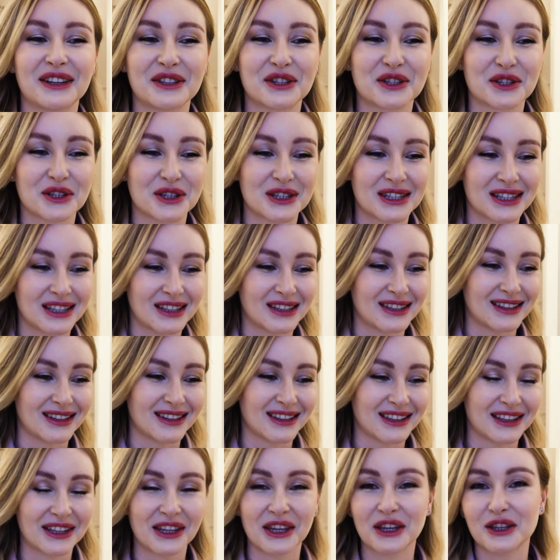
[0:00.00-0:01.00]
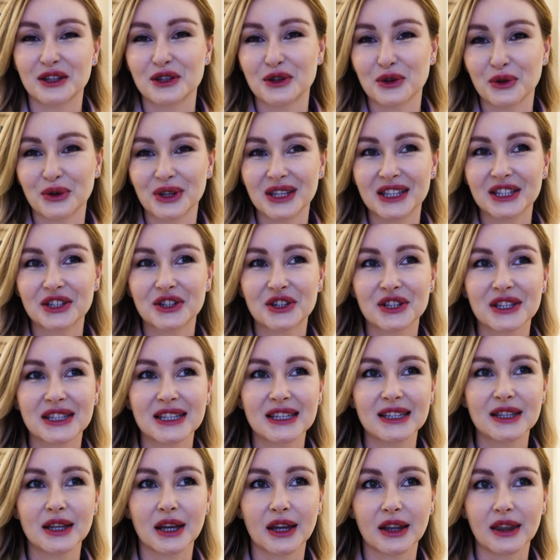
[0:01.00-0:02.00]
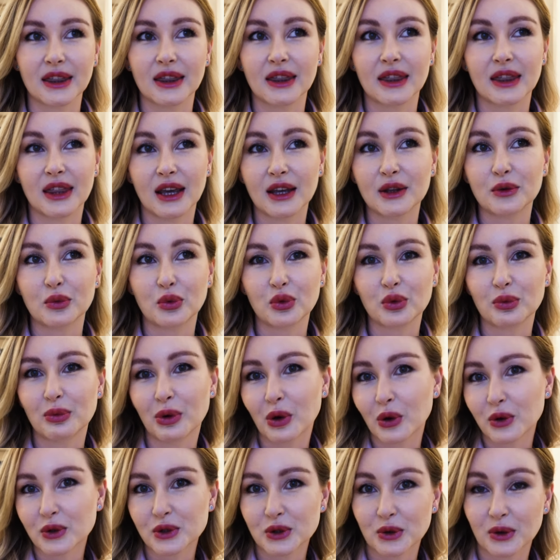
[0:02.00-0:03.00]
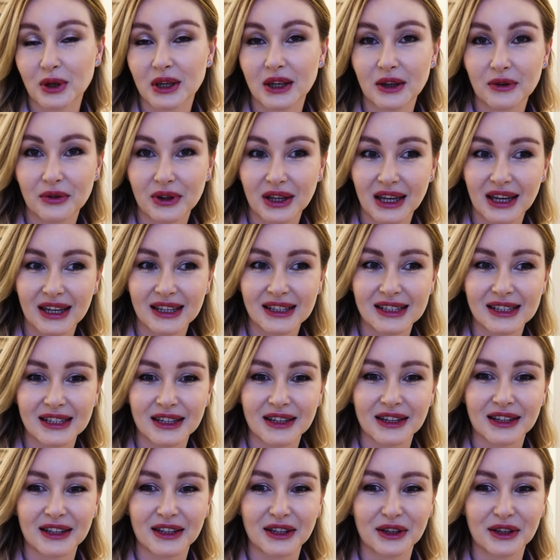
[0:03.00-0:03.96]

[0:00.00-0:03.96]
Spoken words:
just in case you're interested, and that would be also a gift idea.